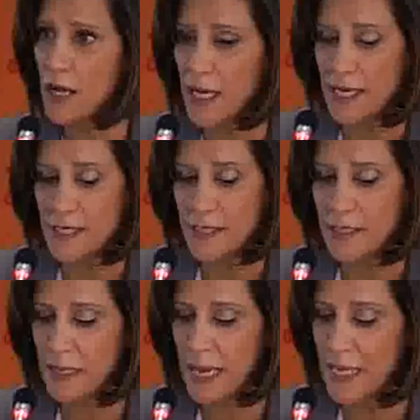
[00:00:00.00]
is
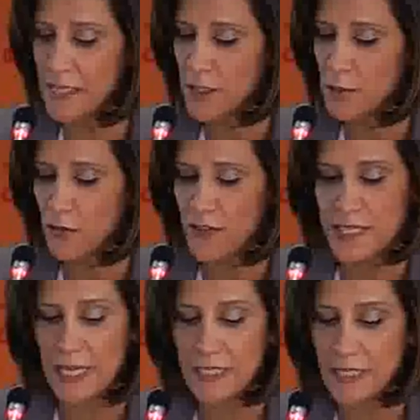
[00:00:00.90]
dedicated to
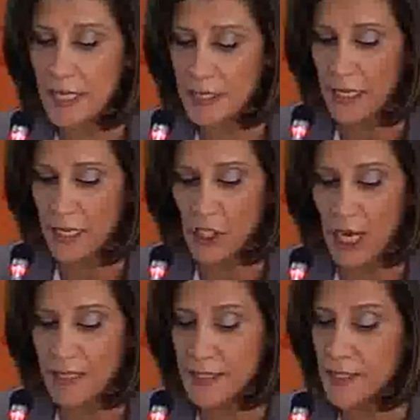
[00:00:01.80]
facilitating
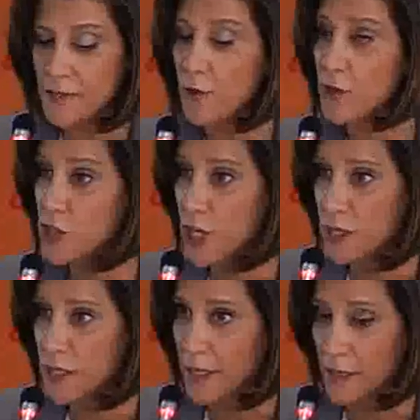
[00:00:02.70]
chances for
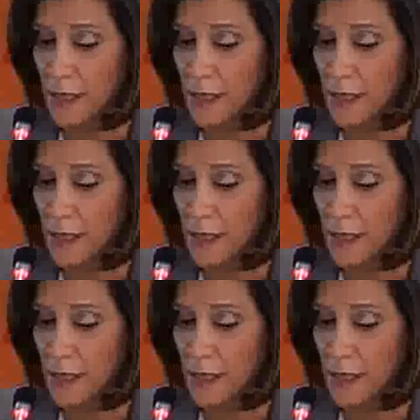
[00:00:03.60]
children